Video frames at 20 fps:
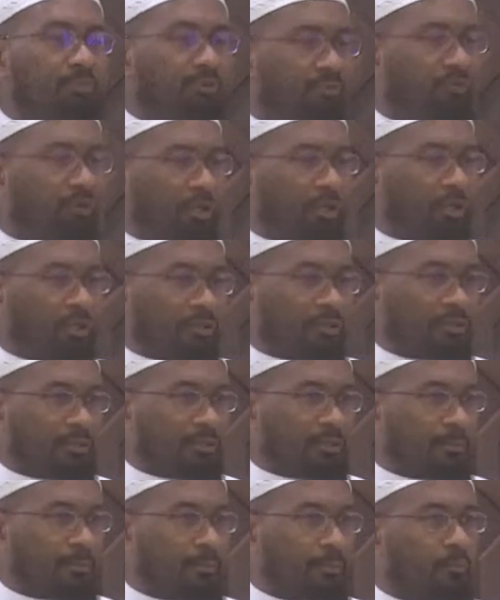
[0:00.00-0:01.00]
before
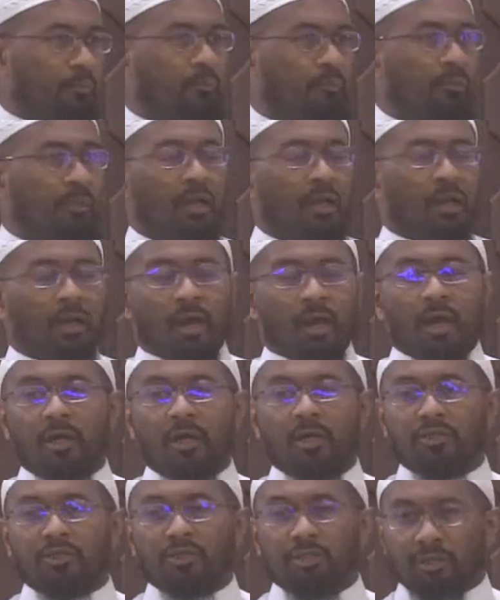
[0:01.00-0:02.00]
us.
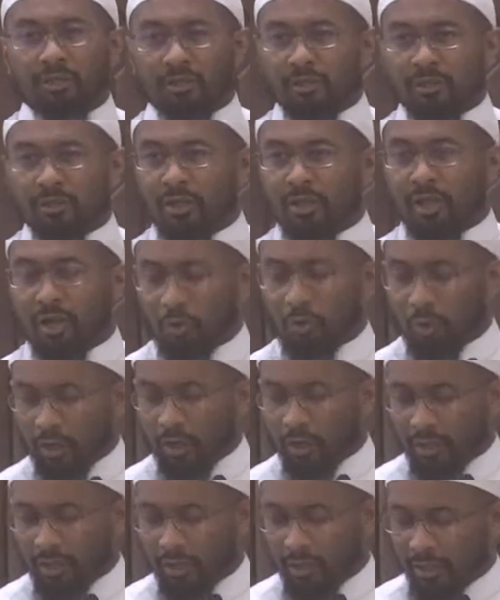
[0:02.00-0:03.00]
Aisha radiallahu
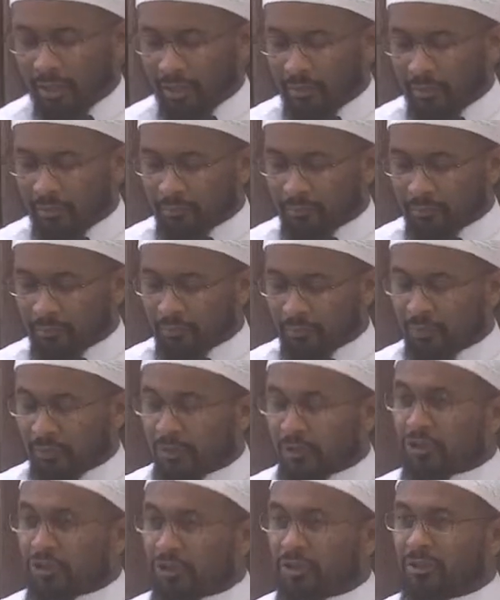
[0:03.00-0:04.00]
anha,
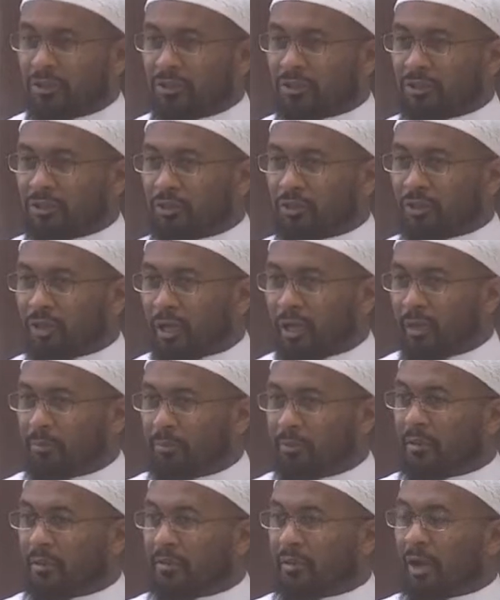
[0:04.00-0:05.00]
she
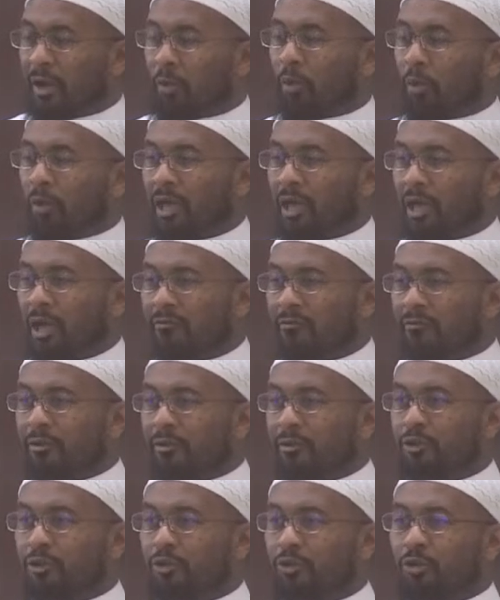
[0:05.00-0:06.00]
described that
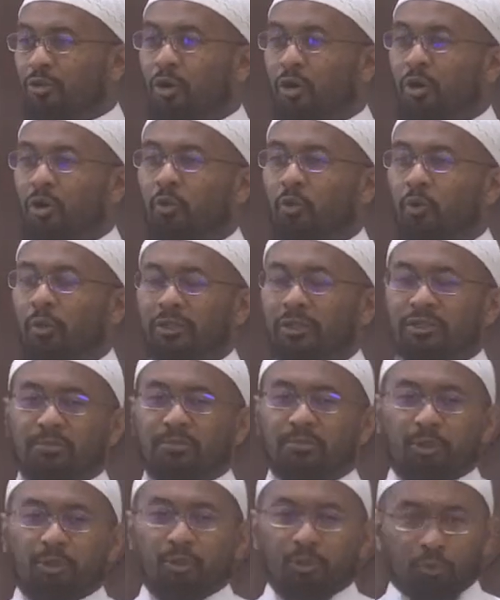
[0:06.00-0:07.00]
whenever strong winds
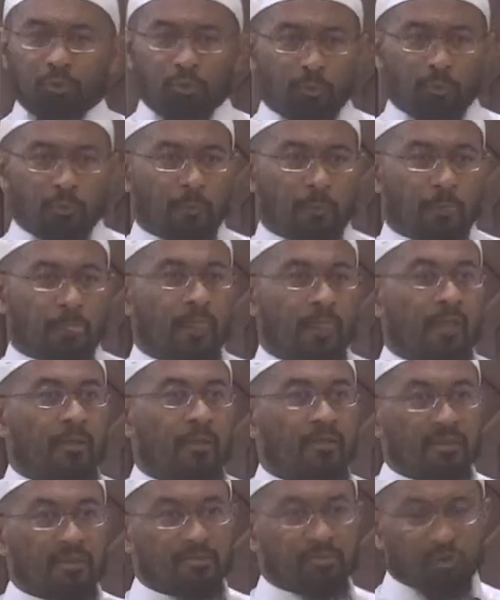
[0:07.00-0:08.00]
blew,
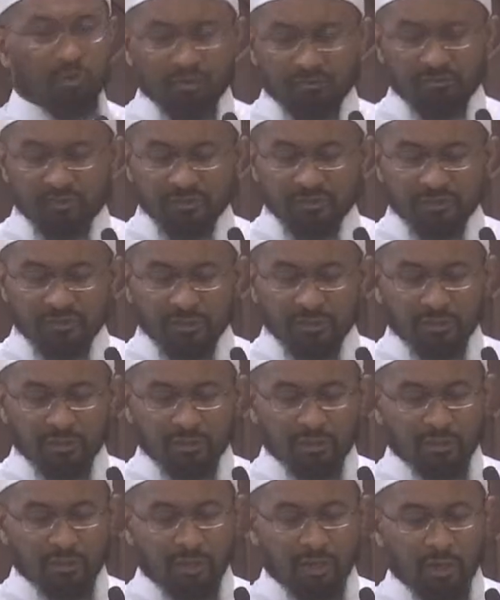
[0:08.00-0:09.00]
the Prophet
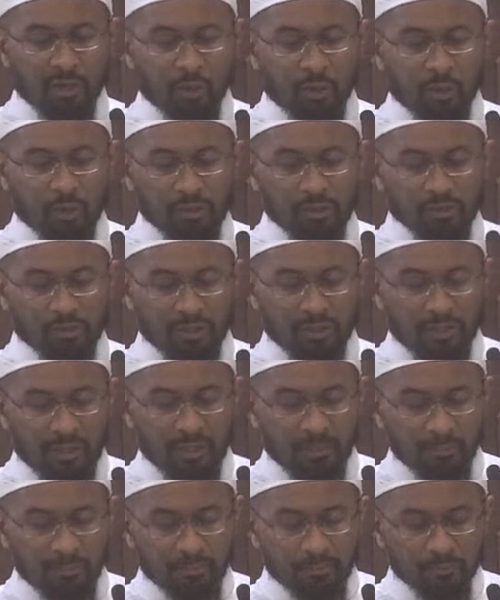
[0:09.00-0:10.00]
sallallahu alaihi
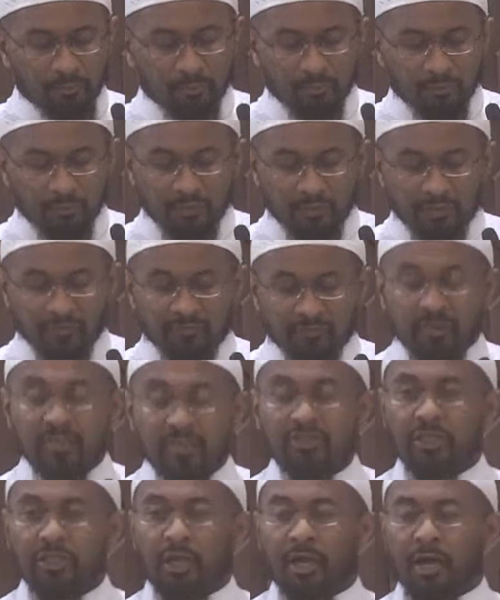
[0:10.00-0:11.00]
wasallam
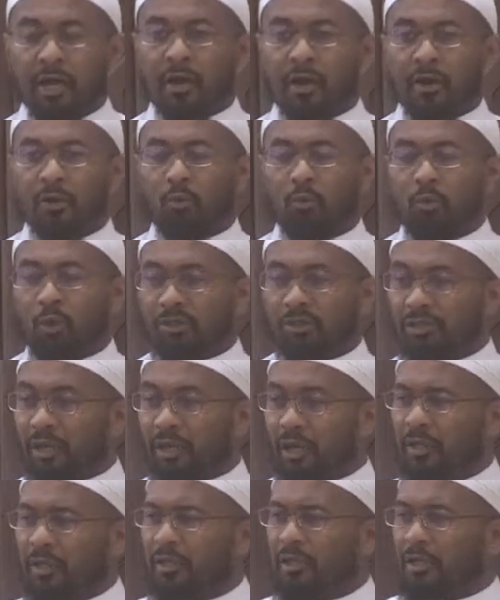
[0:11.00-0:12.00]
fazi'a wa
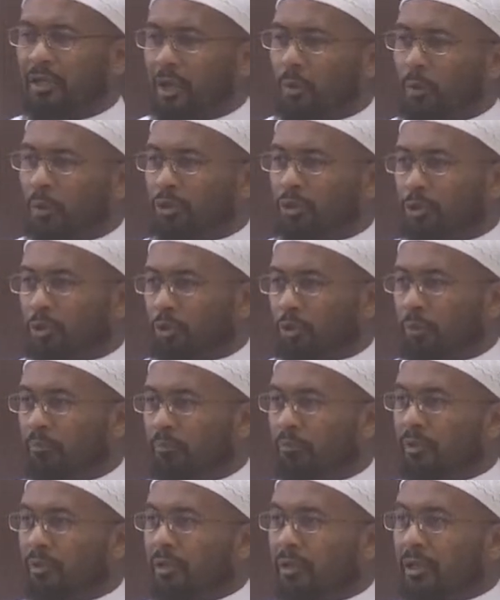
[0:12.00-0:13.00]
taghayyara wajhu,
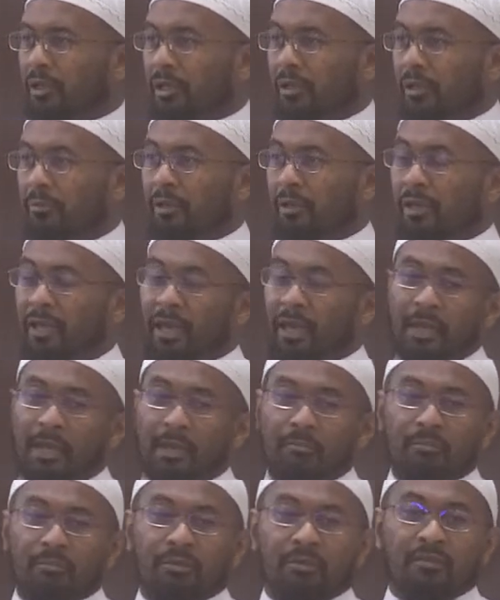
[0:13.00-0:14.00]
he
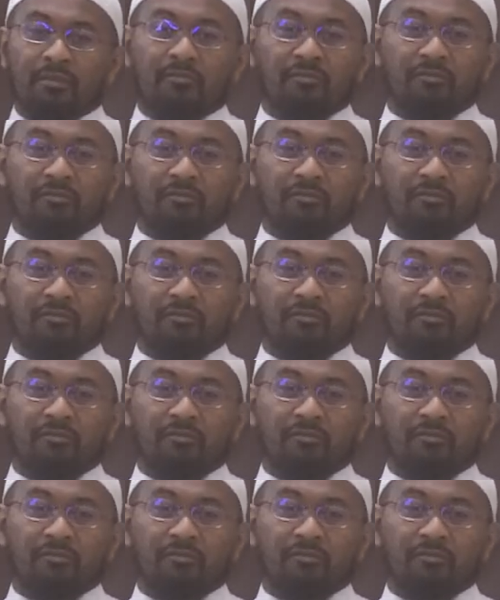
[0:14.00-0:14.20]
became